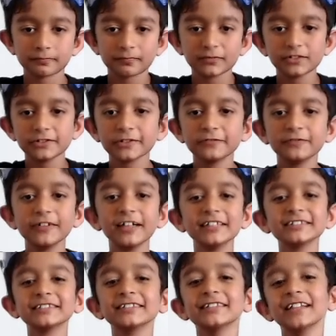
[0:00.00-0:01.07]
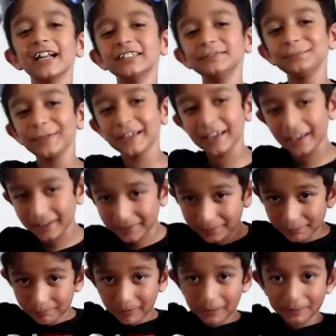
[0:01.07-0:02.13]
So first, let's begin
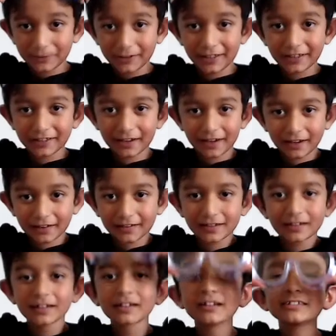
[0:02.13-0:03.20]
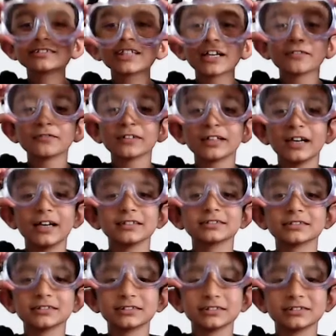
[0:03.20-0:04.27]
by putting on safety
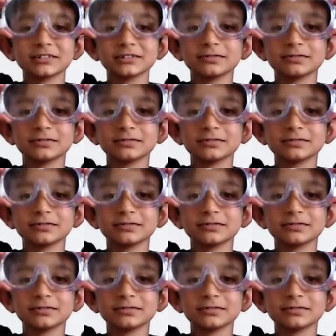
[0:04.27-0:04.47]
glasses.